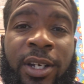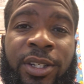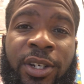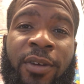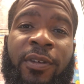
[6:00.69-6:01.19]

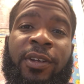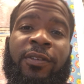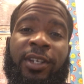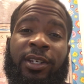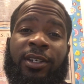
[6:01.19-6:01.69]

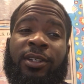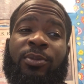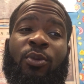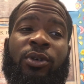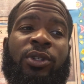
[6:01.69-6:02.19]
conservative
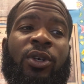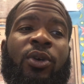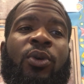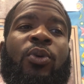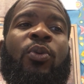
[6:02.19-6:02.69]
is more
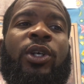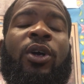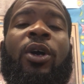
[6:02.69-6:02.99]
so we